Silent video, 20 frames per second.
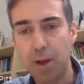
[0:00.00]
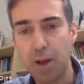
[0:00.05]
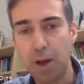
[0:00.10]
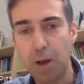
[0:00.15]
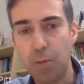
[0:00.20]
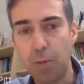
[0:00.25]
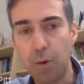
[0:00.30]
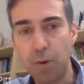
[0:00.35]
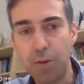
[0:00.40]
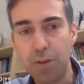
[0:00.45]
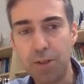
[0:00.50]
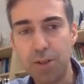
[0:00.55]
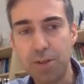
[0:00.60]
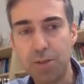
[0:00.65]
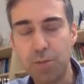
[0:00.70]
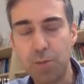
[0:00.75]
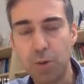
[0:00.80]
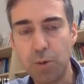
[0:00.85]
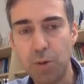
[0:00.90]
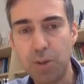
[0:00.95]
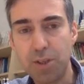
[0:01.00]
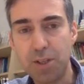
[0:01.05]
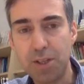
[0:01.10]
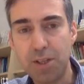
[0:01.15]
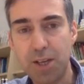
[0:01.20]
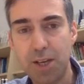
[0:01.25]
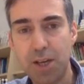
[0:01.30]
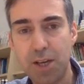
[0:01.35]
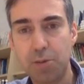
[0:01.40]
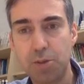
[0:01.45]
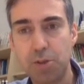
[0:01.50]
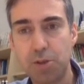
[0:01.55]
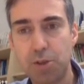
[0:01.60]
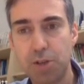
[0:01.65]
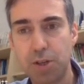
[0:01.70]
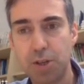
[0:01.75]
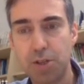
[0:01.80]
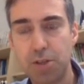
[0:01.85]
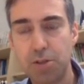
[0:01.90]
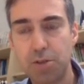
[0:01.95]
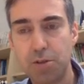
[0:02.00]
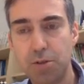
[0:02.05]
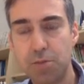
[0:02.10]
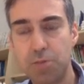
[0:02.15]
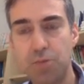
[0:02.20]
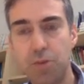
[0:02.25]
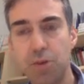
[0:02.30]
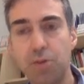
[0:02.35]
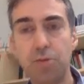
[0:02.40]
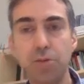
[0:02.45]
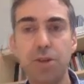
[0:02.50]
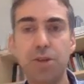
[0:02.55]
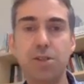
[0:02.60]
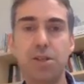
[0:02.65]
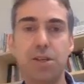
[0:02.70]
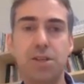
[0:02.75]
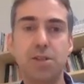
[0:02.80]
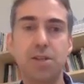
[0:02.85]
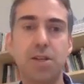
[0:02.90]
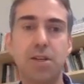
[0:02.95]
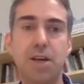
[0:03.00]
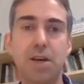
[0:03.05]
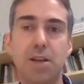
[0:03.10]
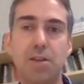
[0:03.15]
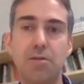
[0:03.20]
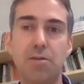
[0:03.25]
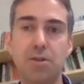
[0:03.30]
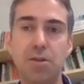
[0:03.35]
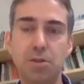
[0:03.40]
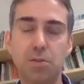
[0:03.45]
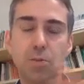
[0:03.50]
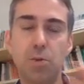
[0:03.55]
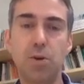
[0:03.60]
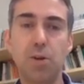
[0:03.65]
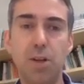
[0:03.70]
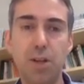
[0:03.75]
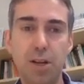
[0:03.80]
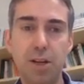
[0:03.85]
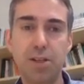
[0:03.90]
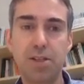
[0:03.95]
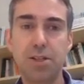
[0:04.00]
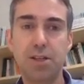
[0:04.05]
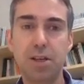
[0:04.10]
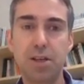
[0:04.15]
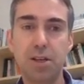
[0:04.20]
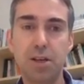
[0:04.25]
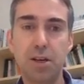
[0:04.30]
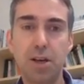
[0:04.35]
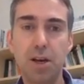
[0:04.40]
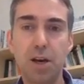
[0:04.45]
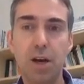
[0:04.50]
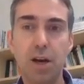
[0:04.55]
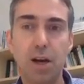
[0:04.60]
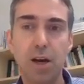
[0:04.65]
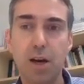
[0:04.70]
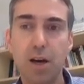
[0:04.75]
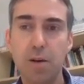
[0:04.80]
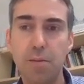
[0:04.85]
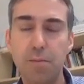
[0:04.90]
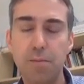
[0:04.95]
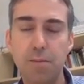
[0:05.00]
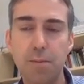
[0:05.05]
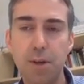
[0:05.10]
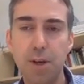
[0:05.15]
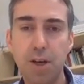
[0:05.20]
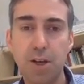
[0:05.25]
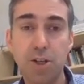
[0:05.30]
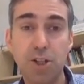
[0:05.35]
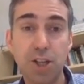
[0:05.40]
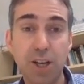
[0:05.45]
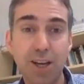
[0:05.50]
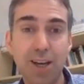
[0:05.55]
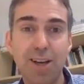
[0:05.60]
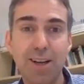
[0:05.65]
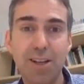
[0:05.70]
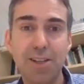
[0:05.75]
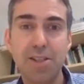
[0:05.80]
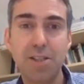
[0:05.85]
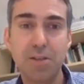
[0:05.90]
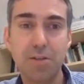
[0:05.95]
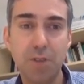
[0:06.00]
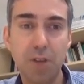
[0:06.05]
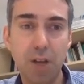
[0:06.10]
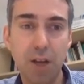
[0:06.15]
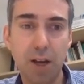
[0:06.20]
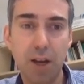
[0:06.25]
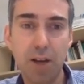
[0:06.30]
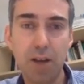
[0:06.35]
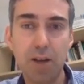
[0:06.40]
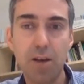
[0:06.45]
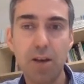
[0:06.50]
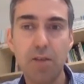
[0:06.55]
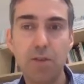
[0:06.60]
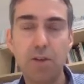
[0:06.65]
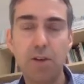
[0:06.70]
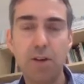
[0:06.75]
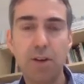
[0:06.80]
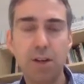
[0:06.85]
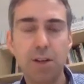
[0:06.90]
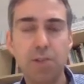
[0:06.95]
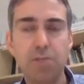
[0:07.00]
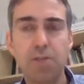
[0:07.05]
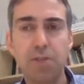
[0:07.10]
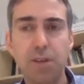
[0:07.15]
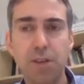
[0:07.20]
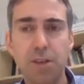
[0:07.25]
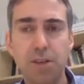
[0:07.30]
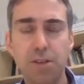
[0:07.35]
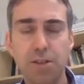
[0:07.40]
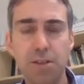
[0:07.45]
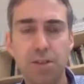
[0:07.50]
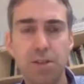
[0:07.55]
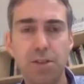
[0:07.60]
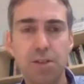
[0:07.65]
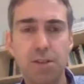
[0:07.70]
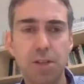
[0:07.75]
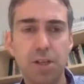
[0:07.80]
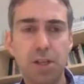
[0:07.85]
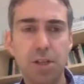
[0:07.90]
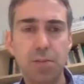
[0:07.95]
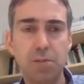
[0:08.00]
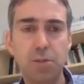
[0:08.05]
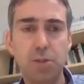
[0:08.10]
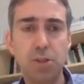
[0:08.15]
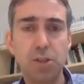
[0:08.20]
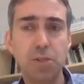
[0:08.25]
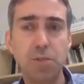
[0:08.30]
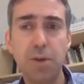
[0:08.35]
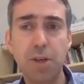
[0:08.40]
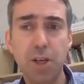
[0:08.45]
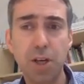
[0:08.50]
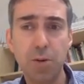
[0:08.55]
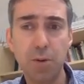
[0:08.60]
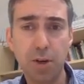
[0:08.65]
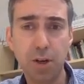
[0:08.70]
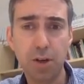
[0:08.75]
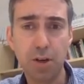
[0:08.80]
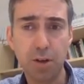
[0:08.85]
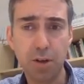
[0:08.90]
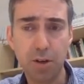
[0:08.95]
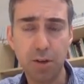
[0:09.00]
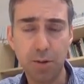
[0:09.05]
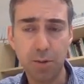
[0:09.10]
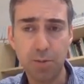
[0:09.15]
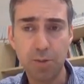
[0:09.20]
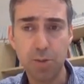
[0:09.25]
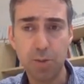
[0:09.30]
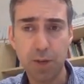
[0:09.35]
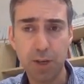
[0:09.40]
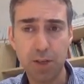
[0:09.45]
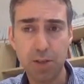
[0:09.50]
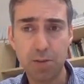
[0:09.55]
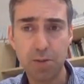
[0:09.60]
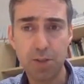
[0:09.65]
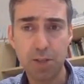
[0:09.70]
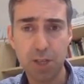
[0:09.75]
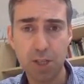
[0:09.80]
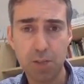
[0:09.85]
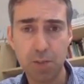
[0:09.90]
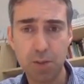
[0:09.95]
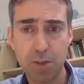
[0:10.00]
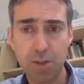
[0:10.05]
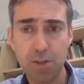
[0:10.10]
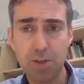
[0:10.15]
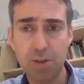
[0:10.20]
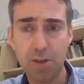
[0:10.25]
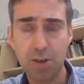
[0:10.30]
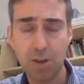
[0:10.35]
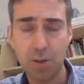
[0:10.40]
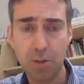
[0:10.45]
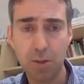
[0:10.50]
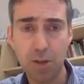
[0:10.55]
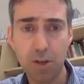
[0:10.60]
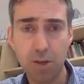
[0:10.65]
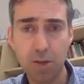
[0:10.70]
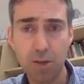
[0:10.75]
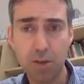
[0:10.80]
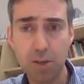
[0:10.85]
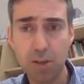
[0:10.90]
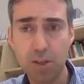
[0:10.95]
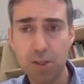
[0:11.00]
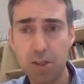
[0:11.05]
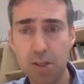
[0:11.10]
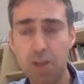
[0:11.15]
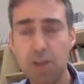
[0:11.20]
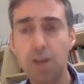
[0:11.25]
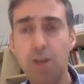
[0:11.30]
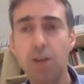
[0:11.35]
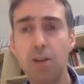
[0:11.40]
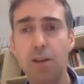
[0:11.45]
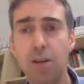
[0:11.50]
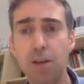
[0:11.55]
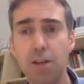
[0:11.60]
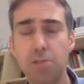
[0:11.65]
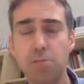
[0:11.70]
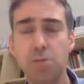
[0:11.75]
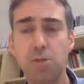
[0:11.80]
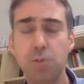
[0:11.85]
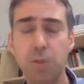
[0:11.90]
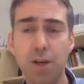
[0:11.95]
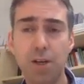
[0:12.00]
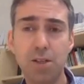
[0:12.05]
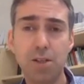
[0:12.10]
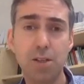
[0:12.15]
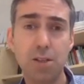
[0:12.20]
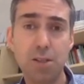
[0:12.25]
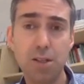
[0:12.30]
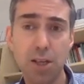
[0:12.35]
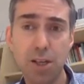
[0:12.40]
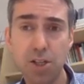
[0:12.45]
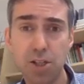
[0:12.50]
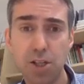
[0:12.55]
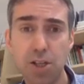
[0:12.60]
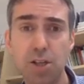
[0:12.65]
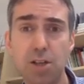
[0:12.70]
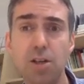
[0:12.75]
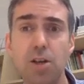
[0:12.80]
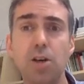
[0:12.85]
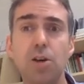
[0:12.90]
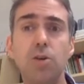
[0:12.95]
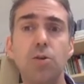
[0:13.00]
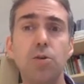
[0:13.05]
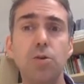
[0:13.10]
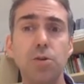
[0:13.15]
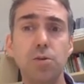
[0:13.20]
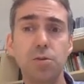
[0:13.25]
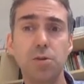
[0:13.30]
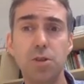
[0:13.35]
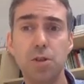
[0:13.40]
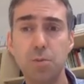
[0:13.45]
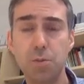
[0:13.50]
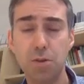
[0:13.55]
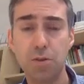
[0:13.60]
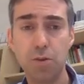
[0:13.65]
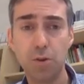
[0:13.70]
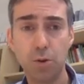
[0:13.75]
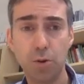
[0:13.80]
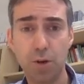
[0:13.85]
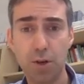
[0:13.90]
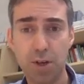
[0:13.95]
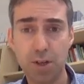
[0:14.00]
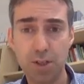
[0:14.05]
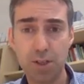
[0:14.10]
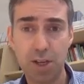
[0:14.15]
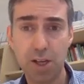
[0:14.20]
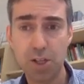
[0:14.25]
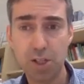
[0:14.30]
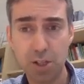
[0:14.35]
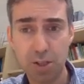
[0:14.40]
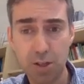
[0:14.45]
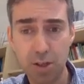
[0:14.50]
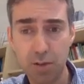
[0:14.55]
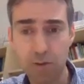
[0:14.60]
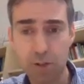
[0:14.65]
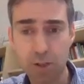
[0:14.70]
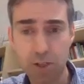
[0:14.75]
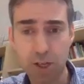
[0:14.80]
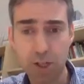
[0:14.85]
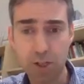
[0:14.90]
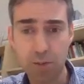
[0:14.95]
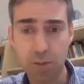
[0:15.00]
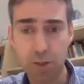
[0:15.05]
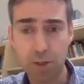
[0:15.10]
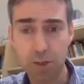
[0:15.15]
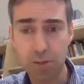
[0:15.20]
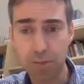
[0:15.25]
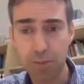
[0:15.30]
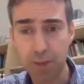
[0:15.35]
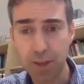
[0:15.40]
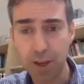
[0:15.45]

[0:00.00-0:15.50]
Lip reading: And what we did here was try to sort of bring all these things together into one holistic checklist, if you like, the kind of things that should be going on in respect to assessment at the university. That's in respect to the teaching, also in terms of the organisation of assessment.